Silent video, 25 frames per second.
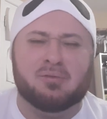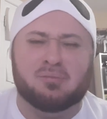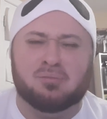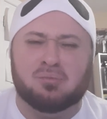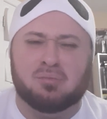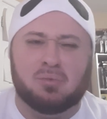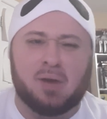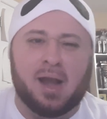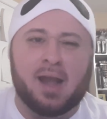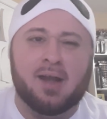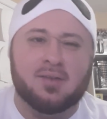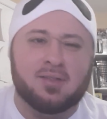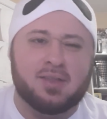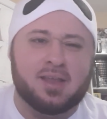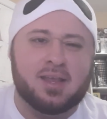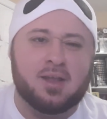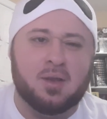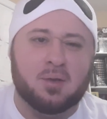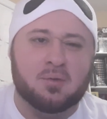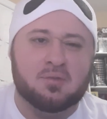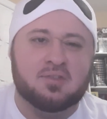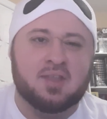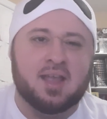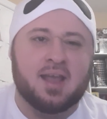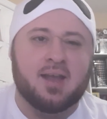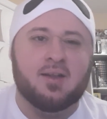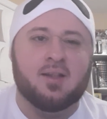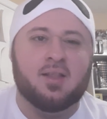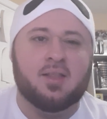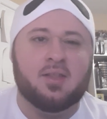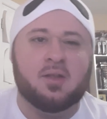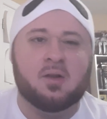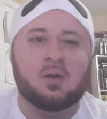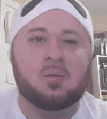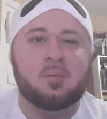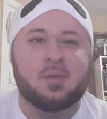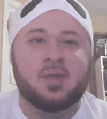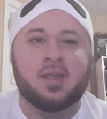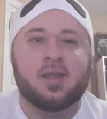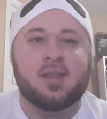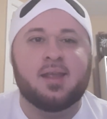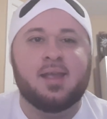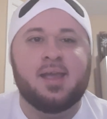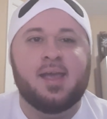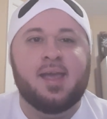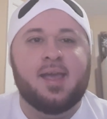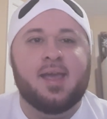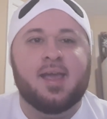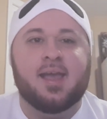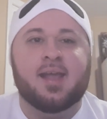rarely goes down a little bit.
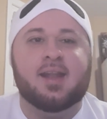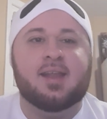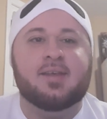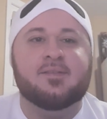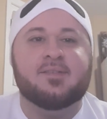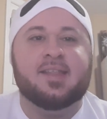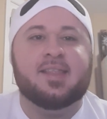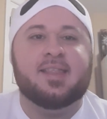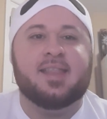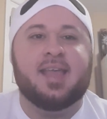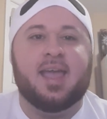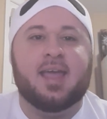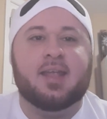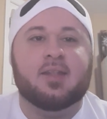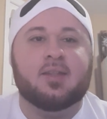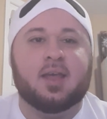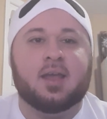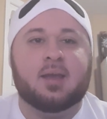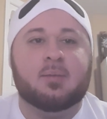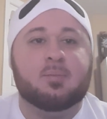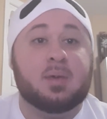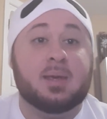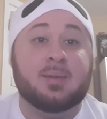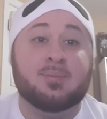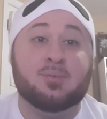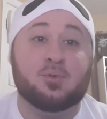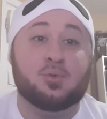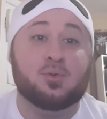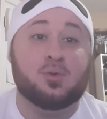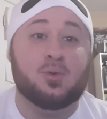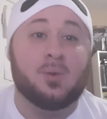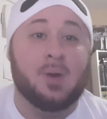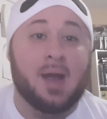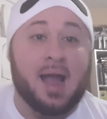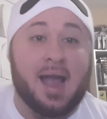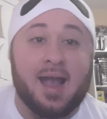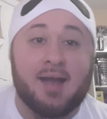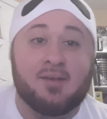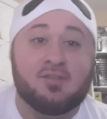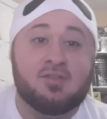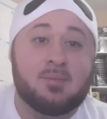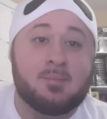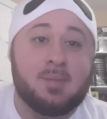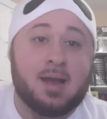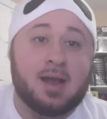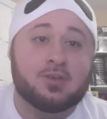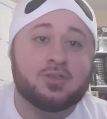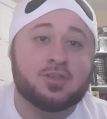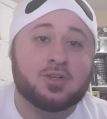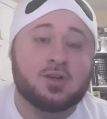And even then, like, people who have the
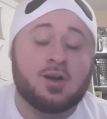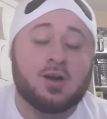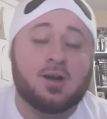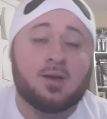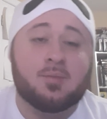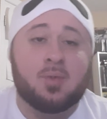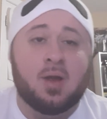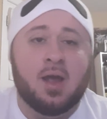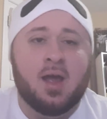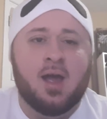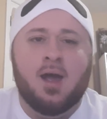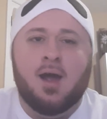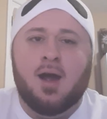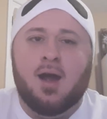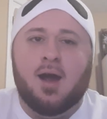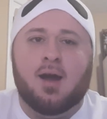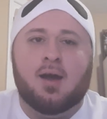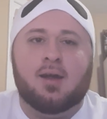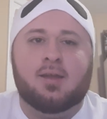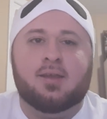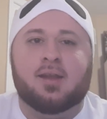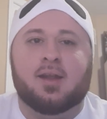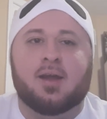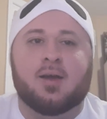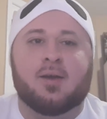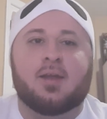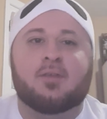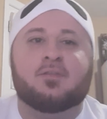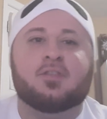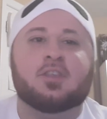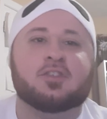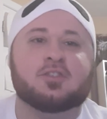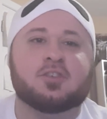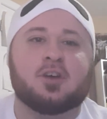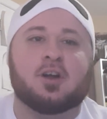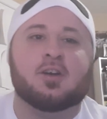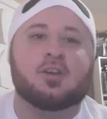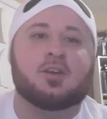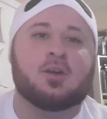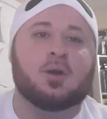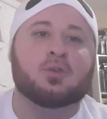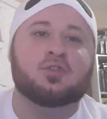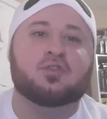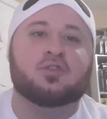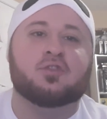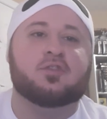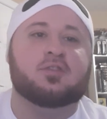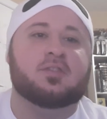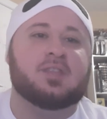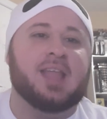Magikarp, if this card
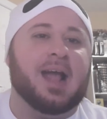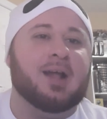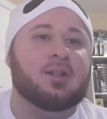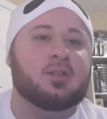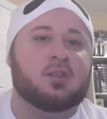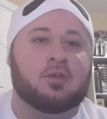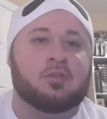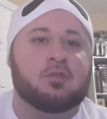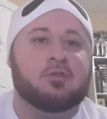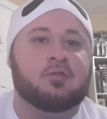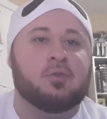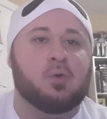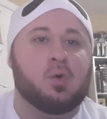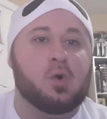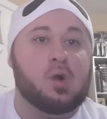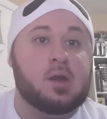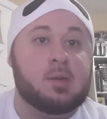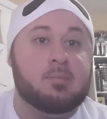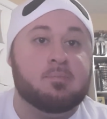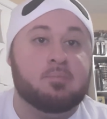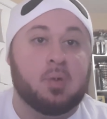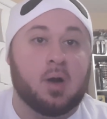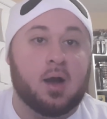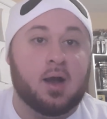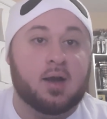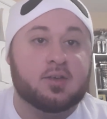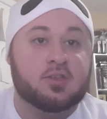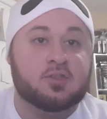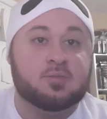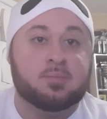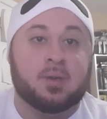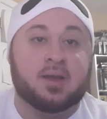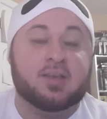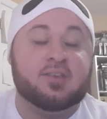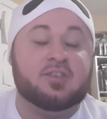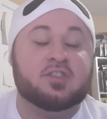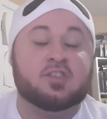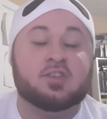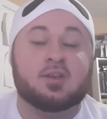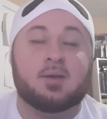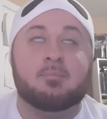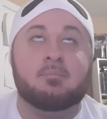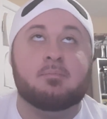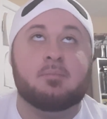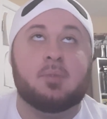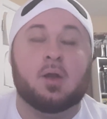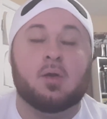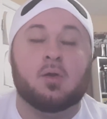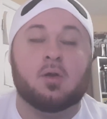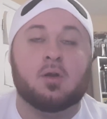goes down to $40 by some
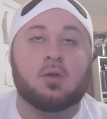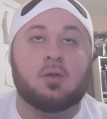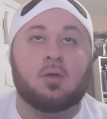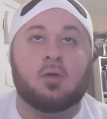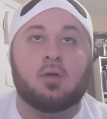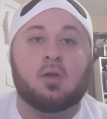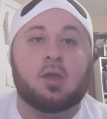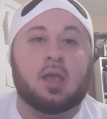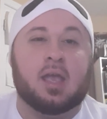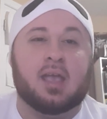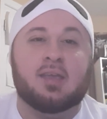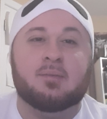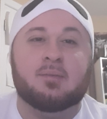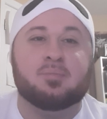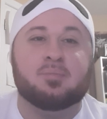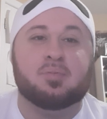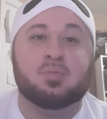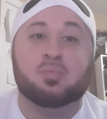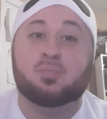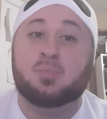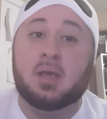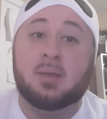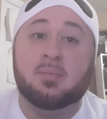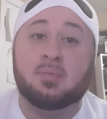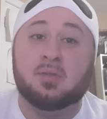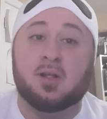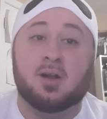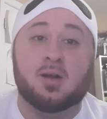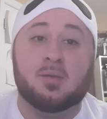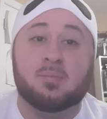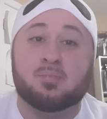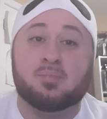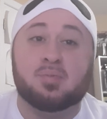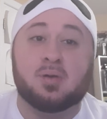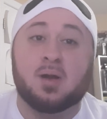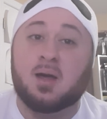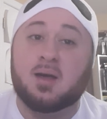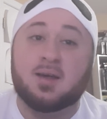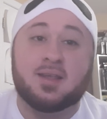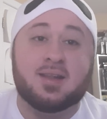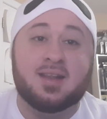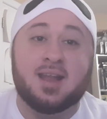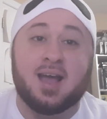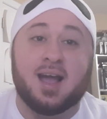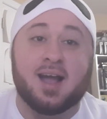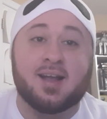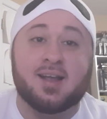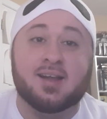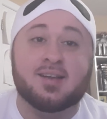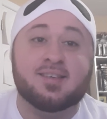miracle, people are probably
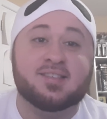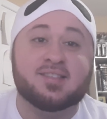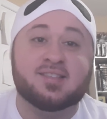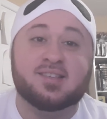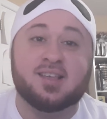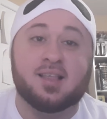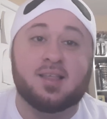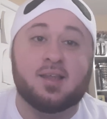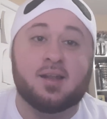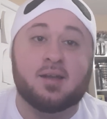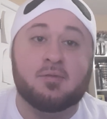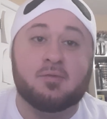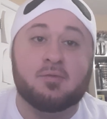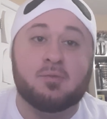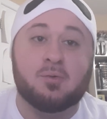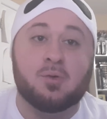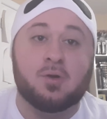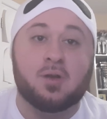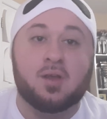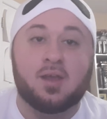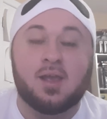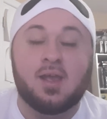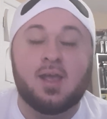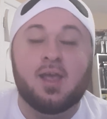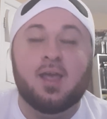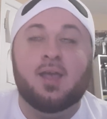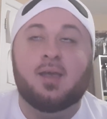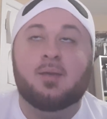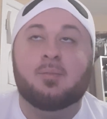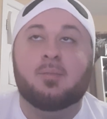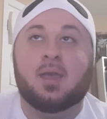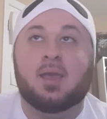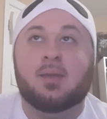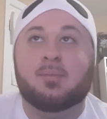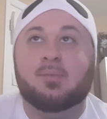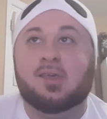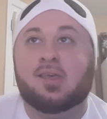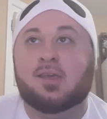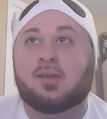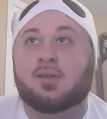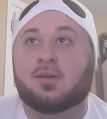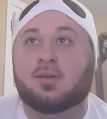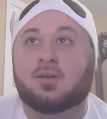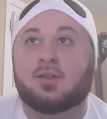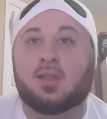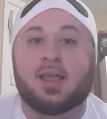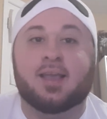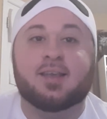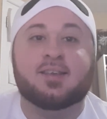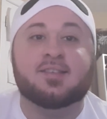not going to sell it at 40. Maybe your,
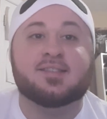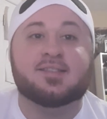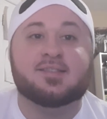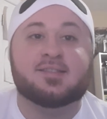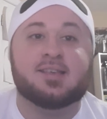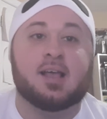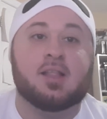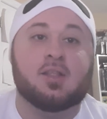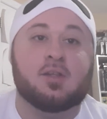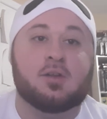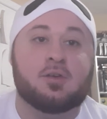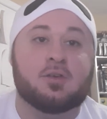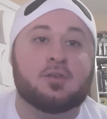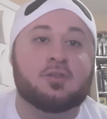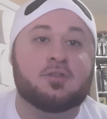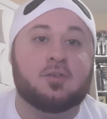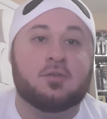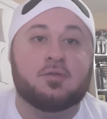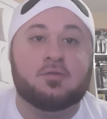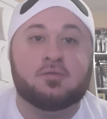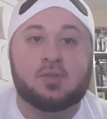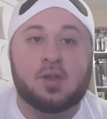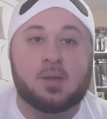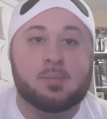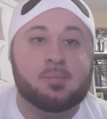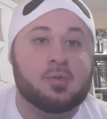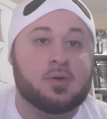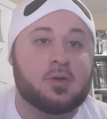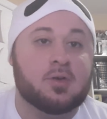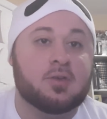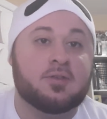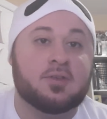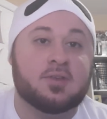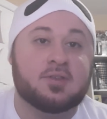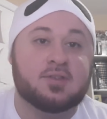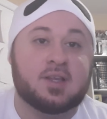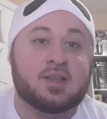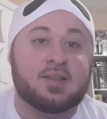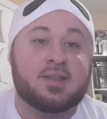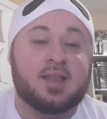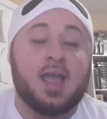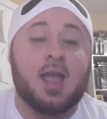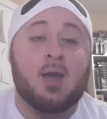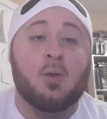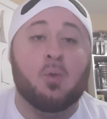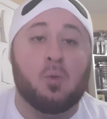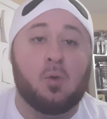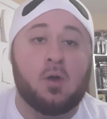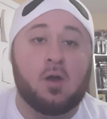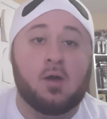like, sellers, your flippers, things like
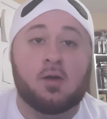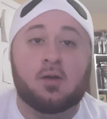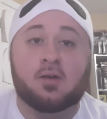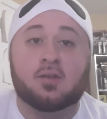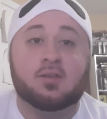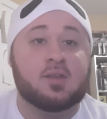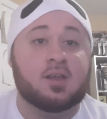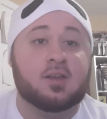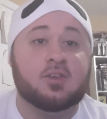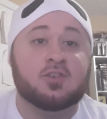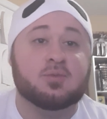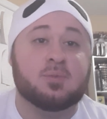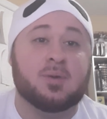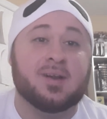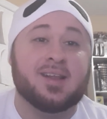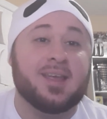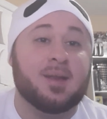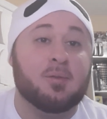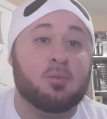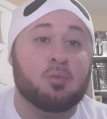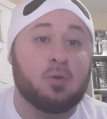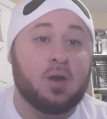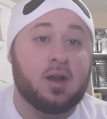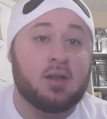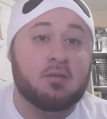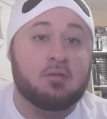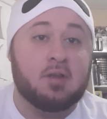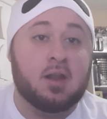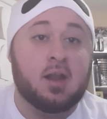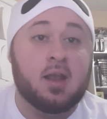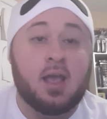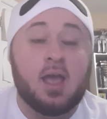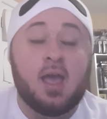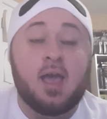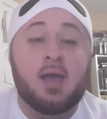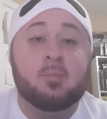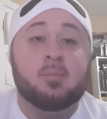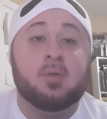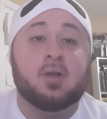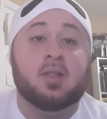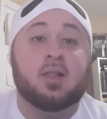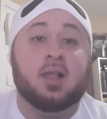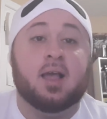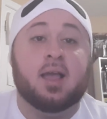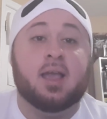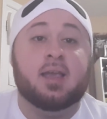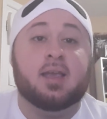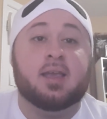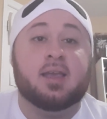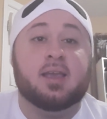that will, because they just want to get rid of it. But,
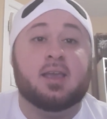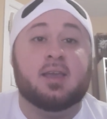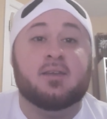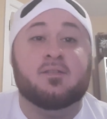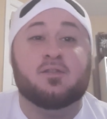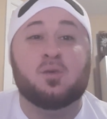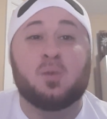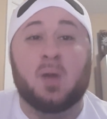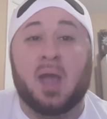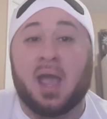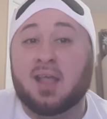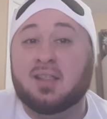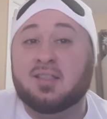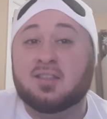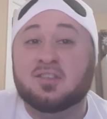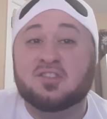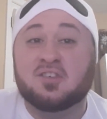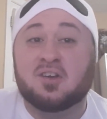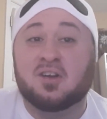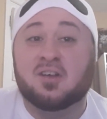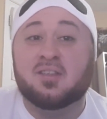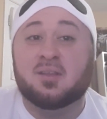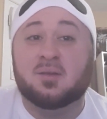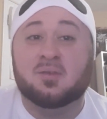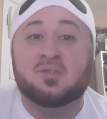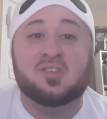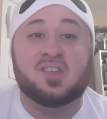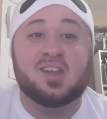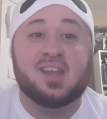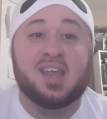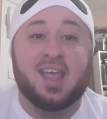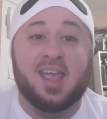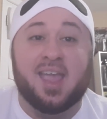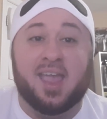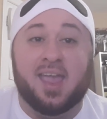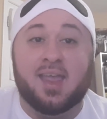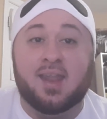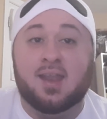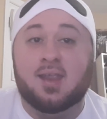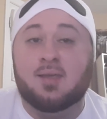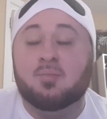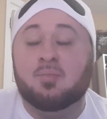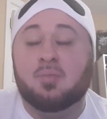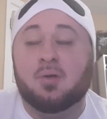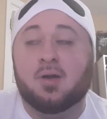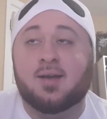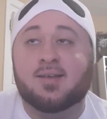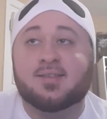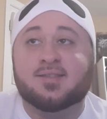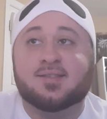like, if you had this card that was sitting at
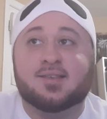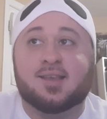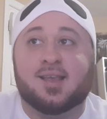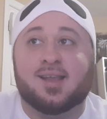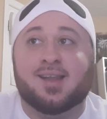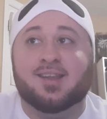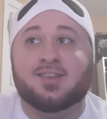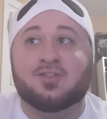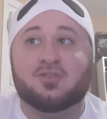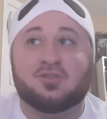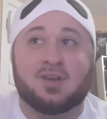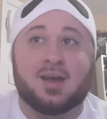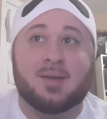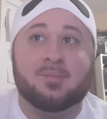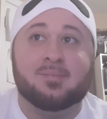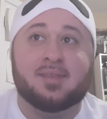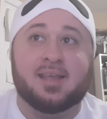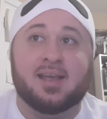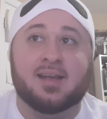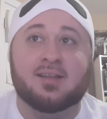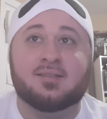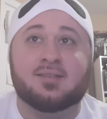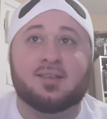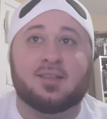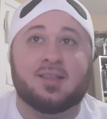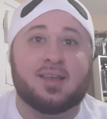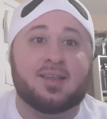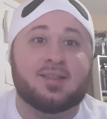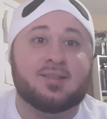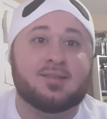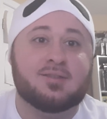$80 and it dropped down to, like,